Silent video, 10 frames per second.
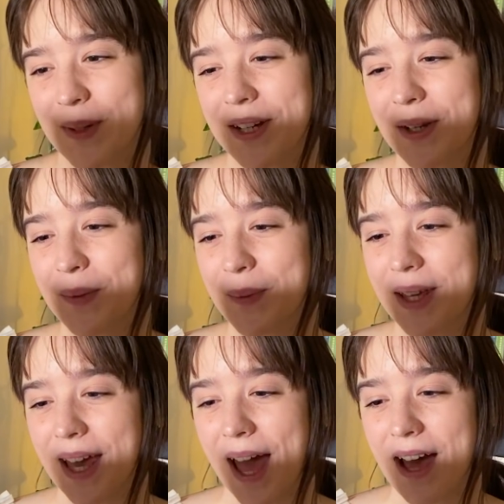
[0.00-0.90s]
one,
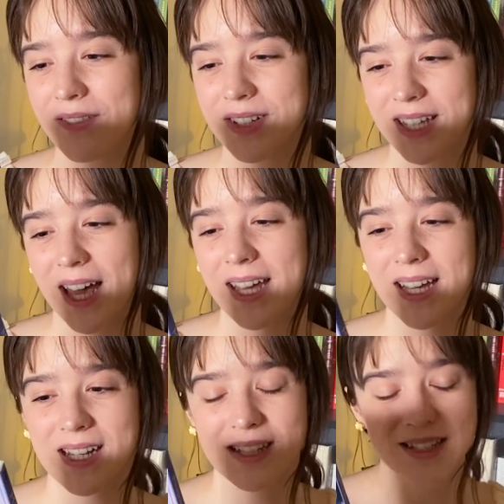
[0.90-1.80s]
we have
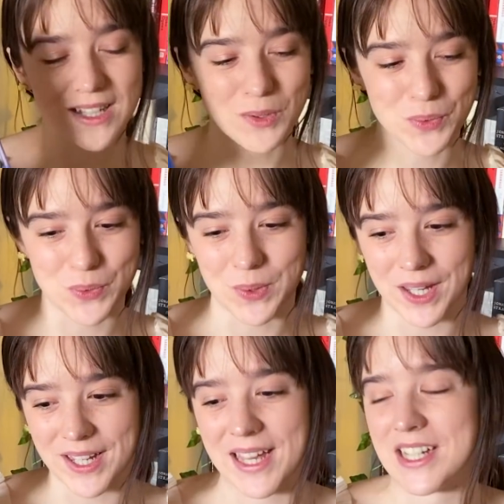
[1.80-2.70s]
Kaya
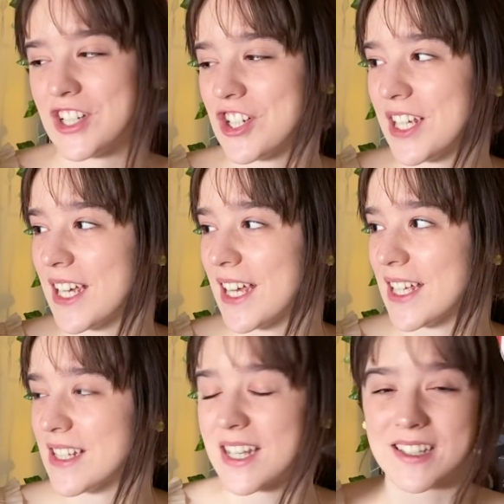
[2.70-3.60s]
Satozuka, and she
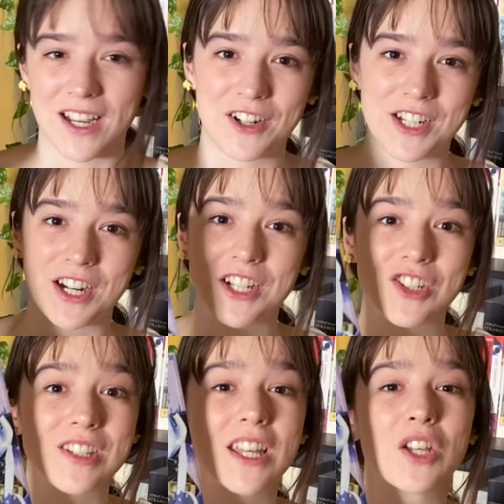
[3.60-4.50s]
is a secretary.
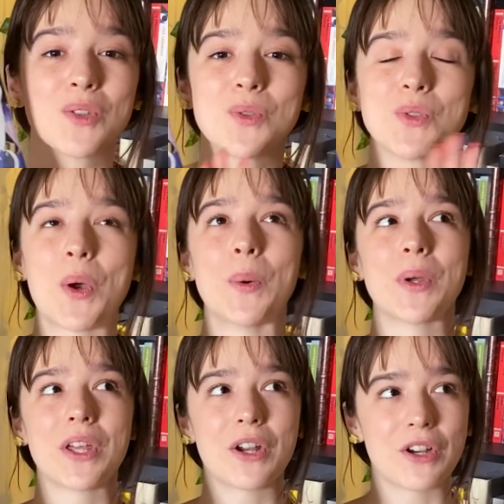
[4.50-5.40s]
She's like so
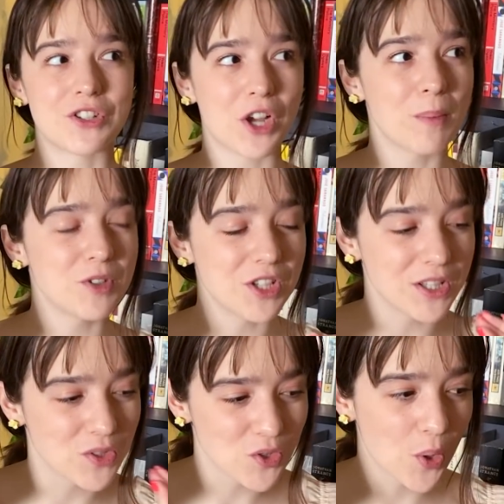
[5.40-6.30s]
good at her job. She
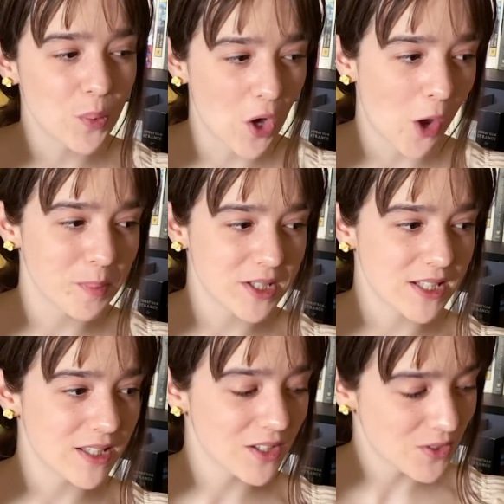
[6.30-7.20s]
is so
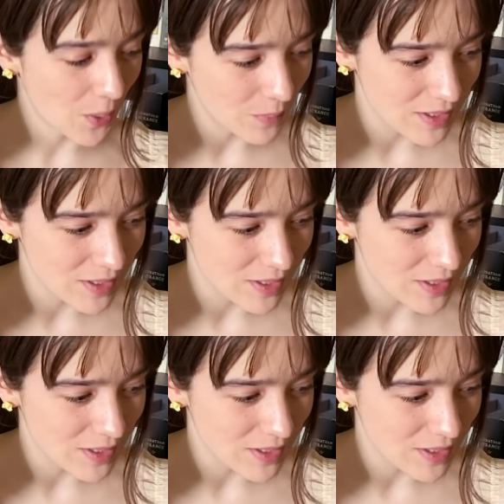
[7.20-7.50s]
competent, so